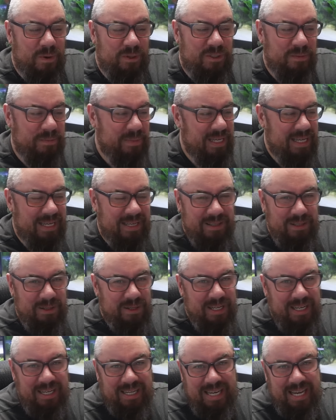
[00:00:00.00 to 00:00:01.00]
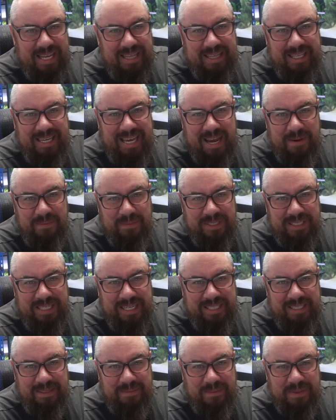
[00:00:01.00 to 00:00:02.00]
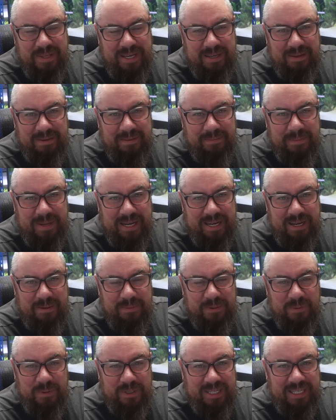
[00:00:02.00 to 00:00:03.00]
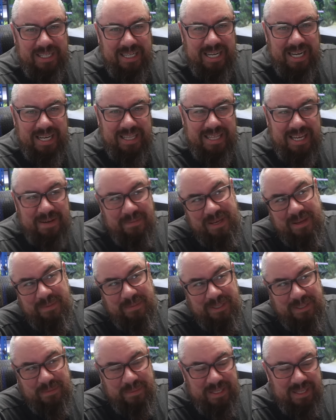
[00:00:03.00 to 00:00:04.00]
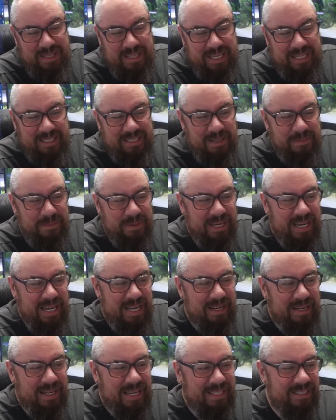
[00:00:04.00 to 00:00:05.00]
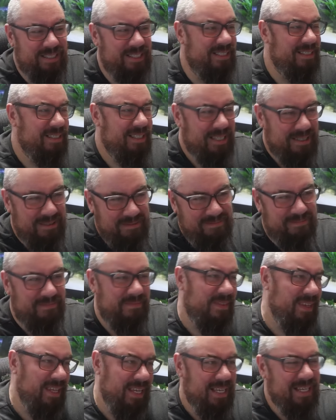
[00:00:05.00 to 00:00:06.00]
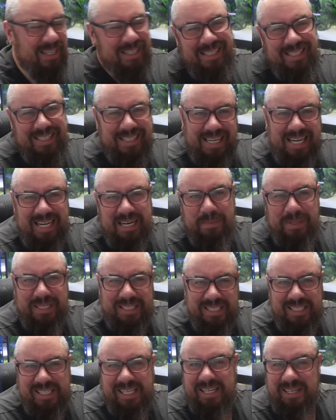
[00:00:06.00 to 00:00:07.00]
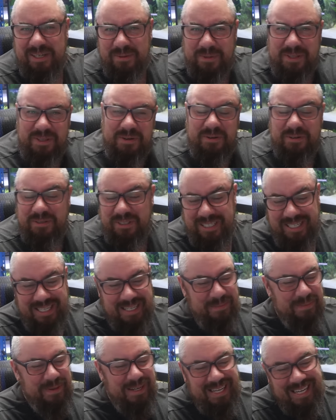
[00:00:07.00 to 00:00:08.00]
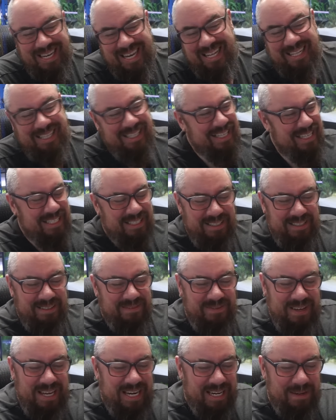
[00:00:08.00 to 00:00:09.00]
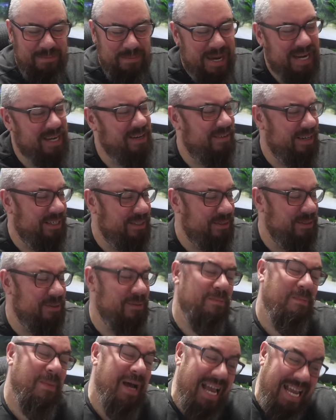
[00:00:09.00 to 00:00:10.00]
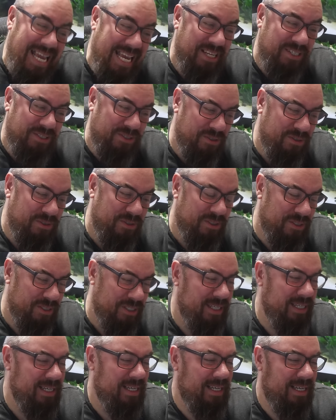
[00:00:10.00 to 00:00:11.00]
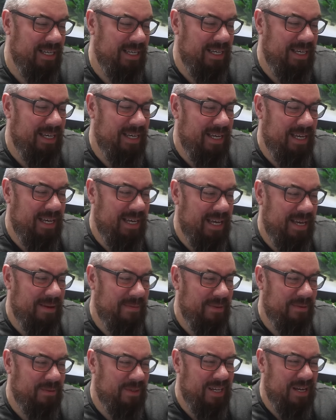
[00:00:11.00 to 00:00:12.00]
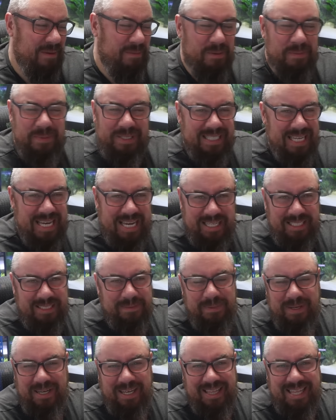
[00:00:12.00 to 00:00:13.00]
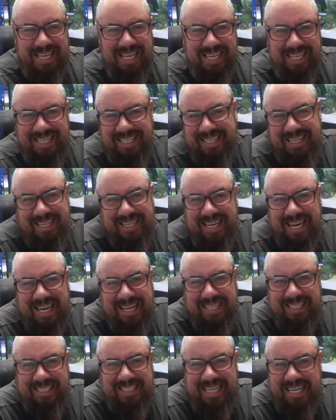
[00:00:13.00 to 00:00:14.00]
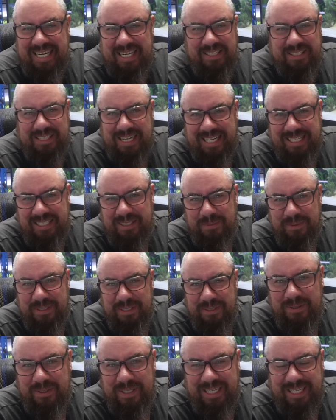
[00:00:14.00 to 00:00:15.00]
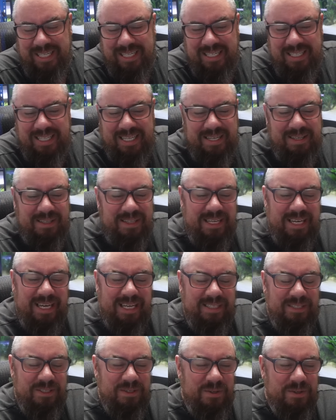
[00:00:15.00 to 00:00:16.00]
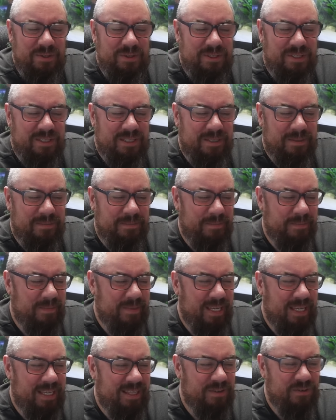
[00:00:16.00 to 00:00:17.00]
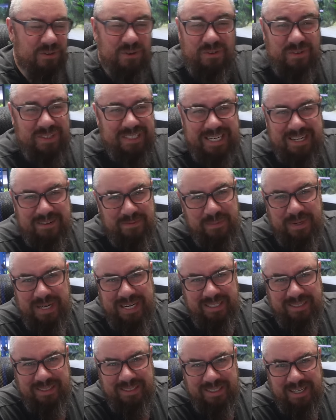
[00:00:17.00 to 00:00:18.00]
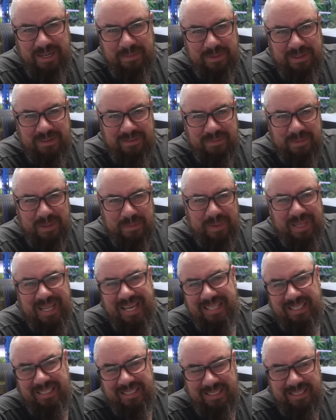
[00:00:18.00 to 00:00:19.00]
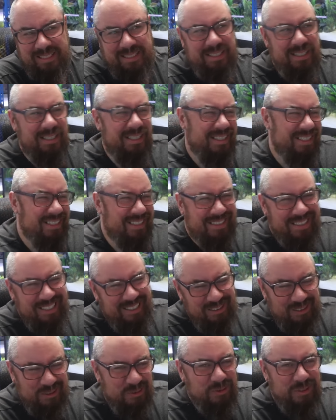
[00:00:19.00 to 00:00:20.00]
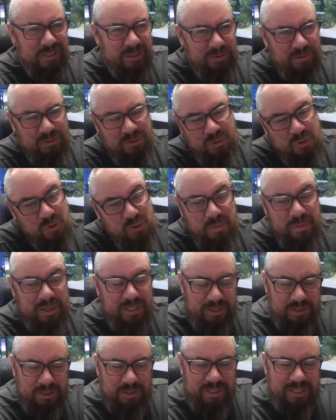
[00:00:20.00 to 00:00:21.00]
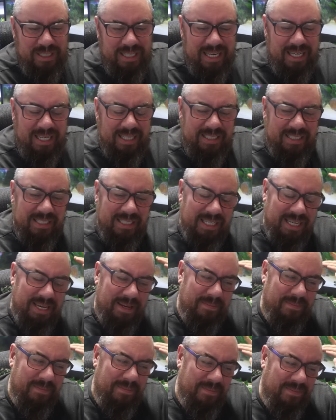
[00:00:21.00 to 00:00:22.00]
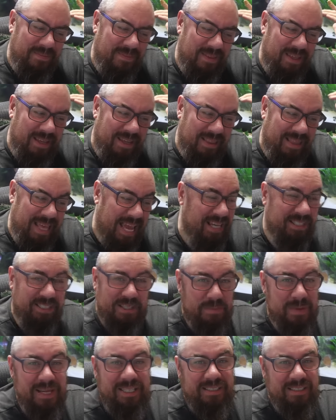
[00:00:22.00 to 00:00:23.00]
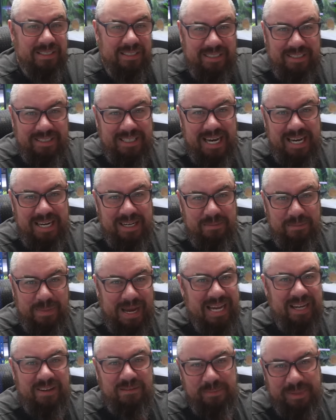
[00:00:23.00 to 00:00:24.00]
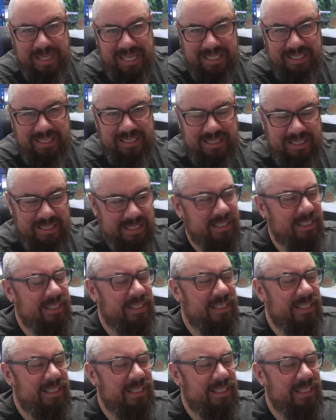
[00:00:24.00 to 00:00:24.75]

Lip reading: possibly looking at getting the camera setup thing back up and working again, that might be speeding things up again and just getting a bit slicker with the auctioneering. But again, these are very minor issues. My issues, there's a couple of mistakes, but I think you kind of take your chance do that kind of thing. They had used the wrong reserve price on a couple of my plants. Didn't lose out too much on that. They actually missed an entire bag of plants.